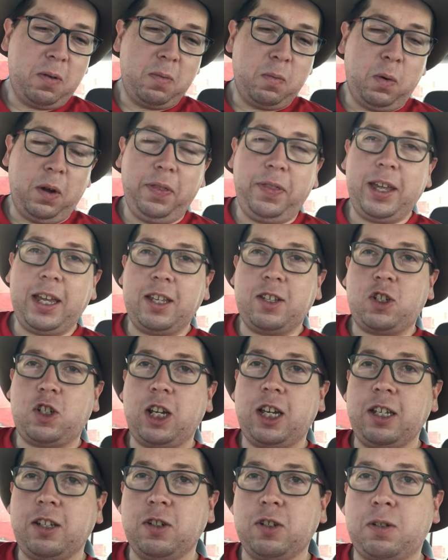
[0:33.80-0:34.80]
what these
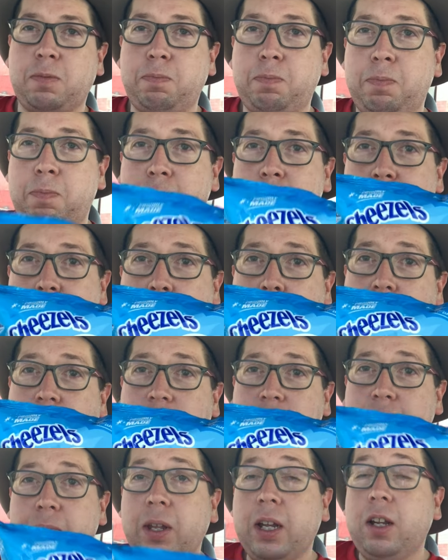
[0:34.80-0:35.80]
Cheezels Puft
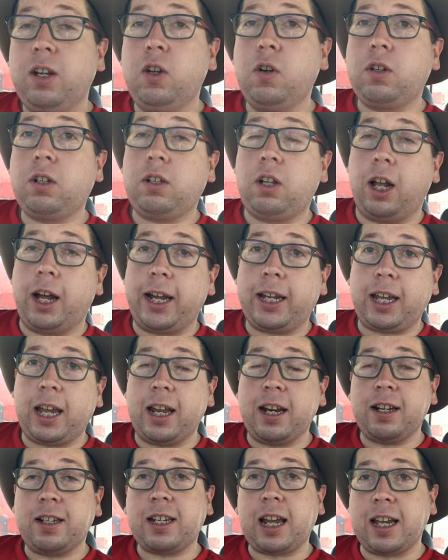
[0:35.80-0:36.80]
look like
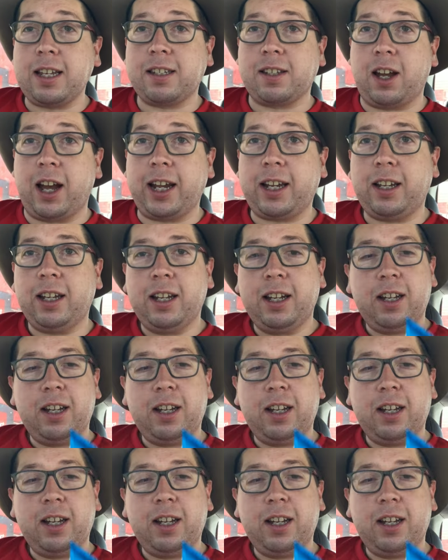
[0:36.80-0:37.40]
and taste like.